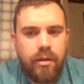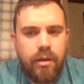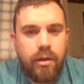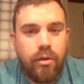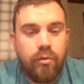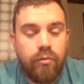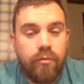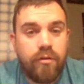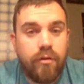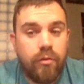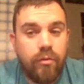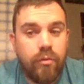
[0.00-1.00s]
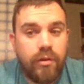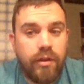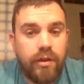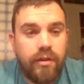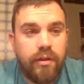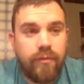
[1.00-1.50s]
Hello, so
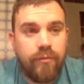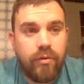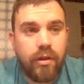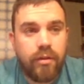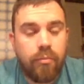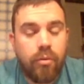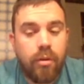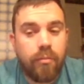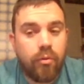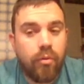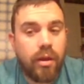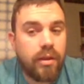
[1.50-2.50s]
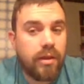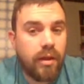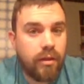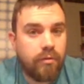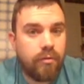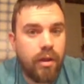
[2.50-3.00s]
let's see if you got the problem correct
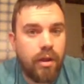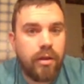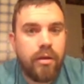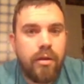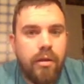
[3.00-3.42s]
yesterday.